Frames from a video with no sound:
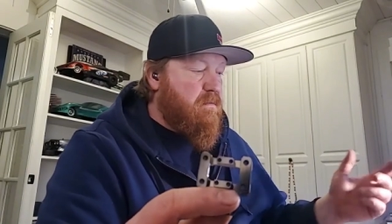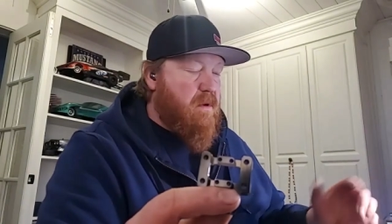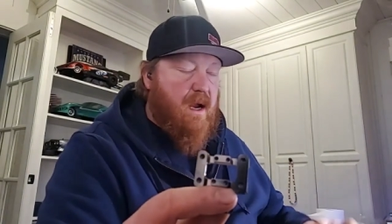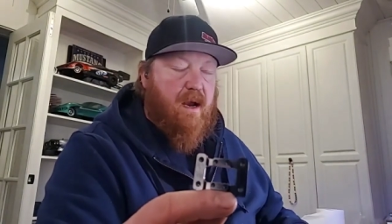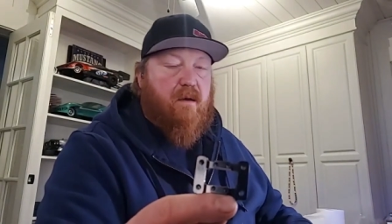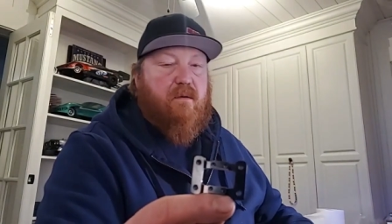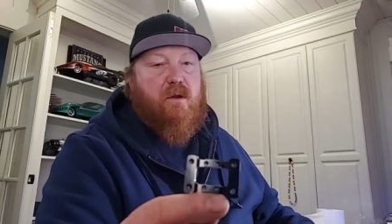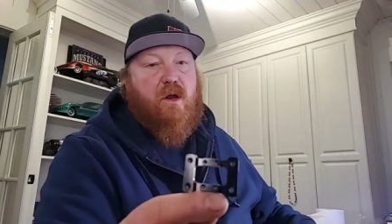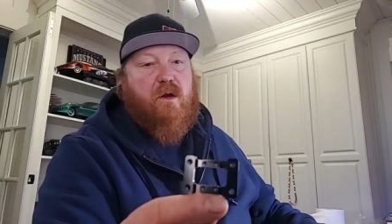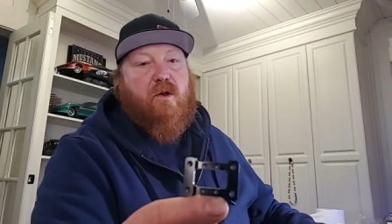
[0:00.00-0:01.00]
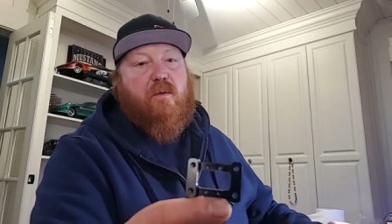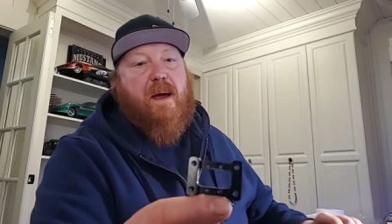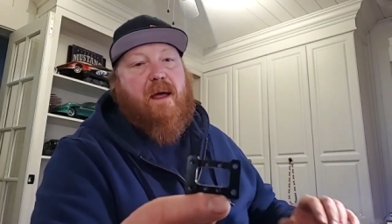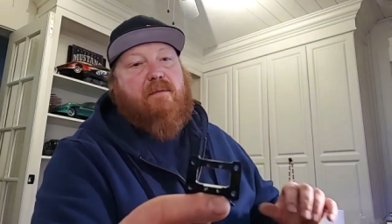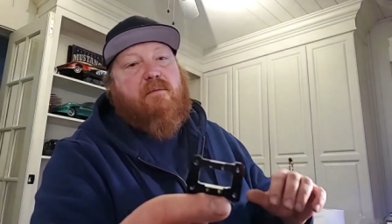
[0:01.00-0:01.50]
and you can do the
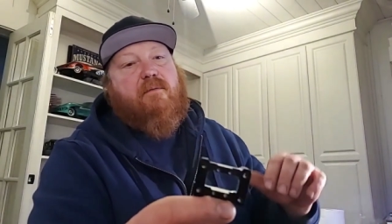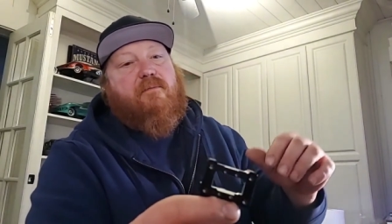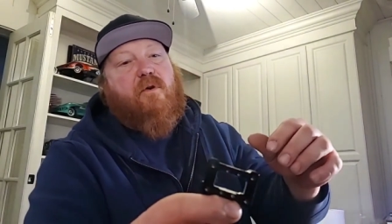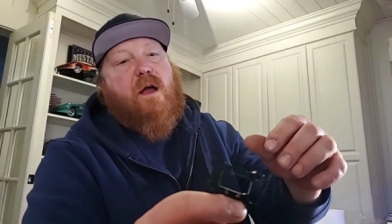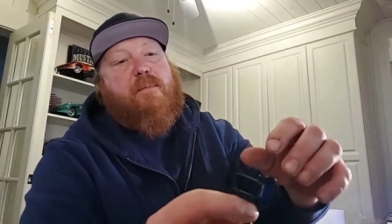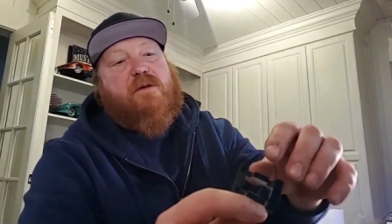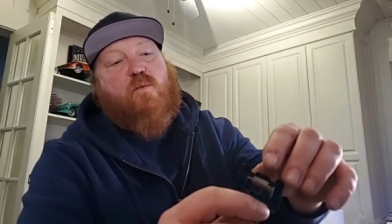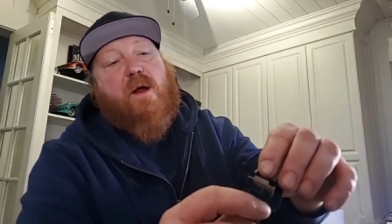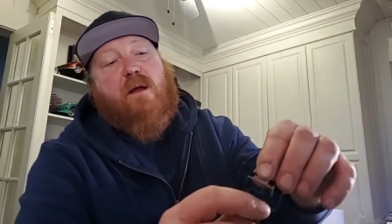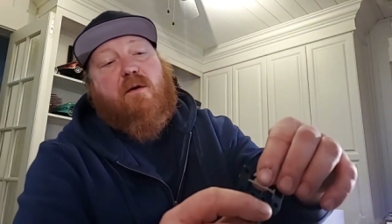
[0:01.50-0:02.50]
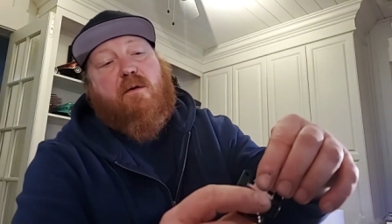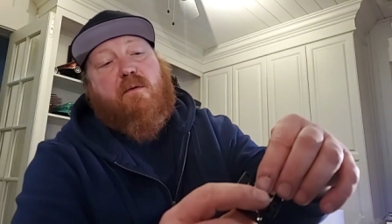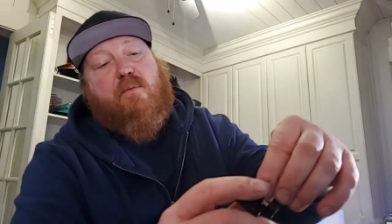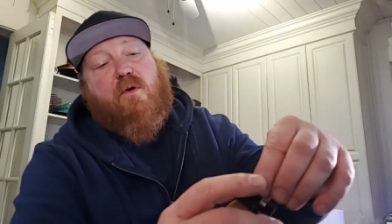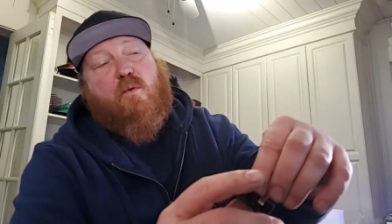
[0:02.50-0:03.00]
math for how much weight you're
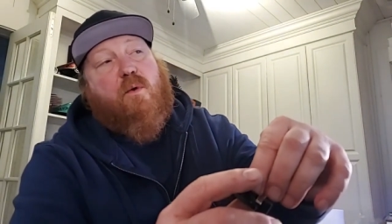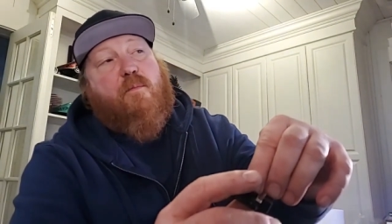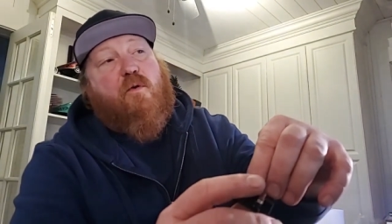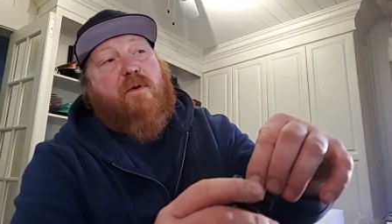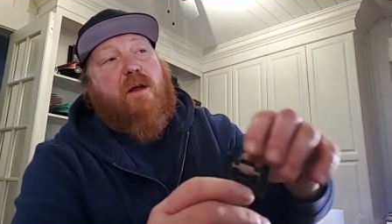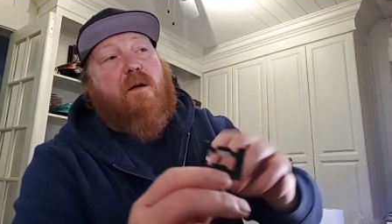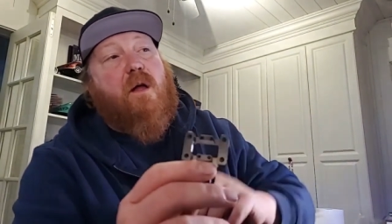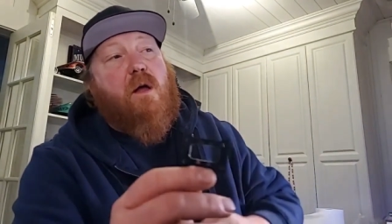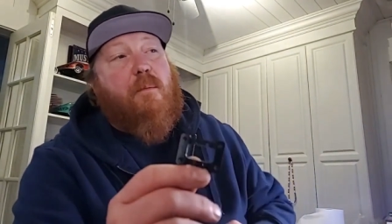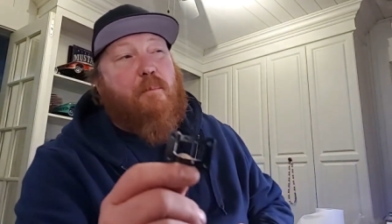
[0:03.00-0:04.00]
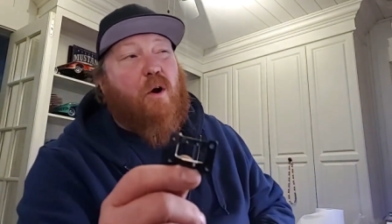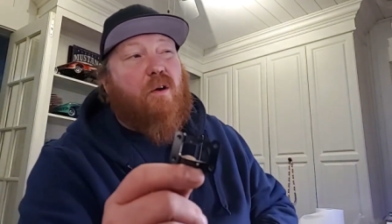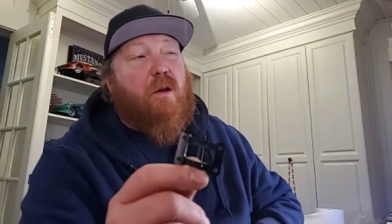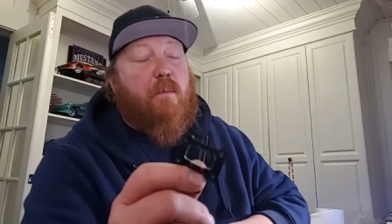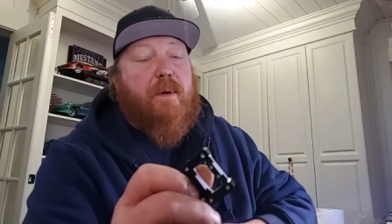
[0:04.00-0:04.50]
removing per
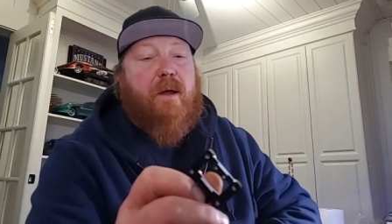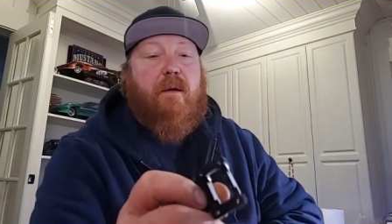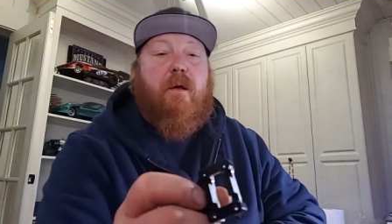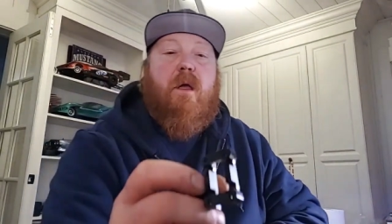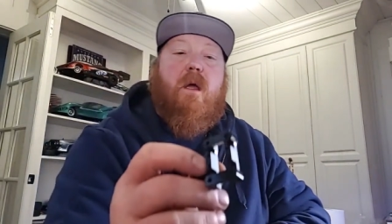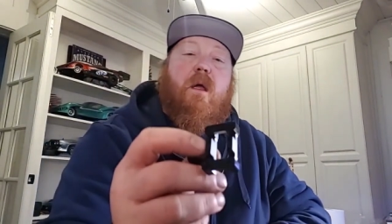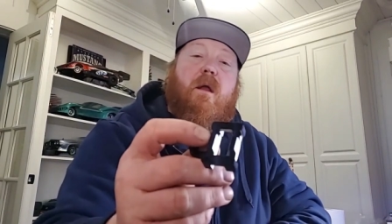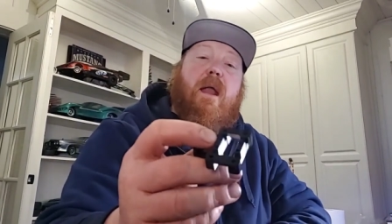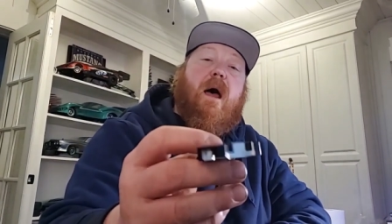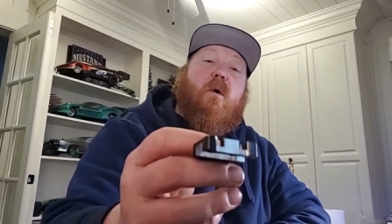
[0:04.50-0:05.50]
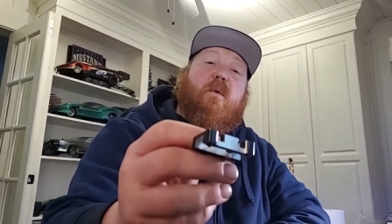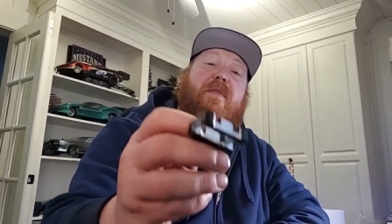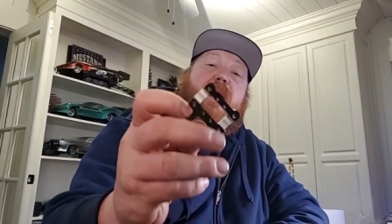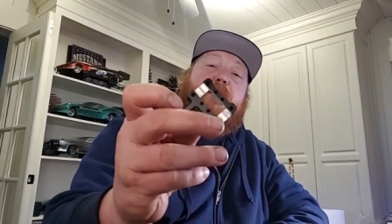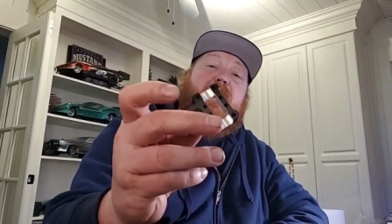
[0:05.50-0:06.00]
little bit. Now, with
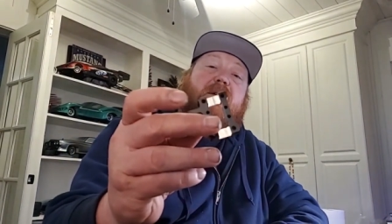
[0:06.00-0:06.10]
that being